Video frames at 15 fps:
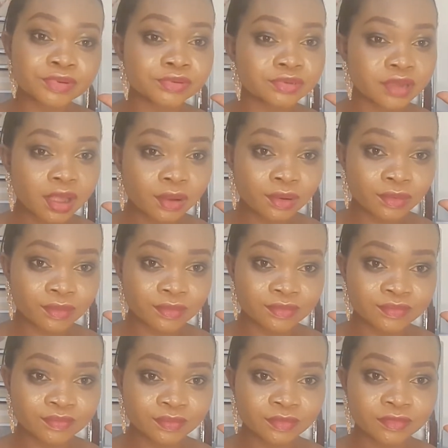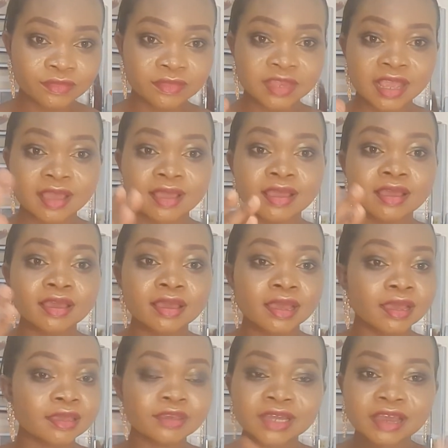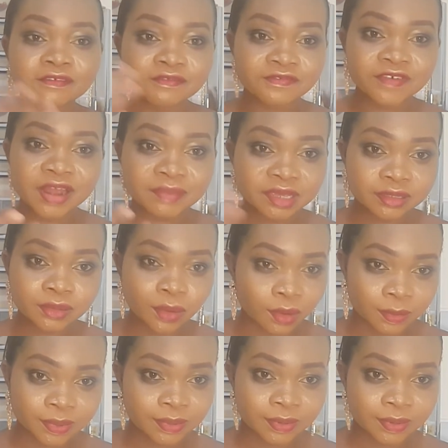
No, you can frame it up.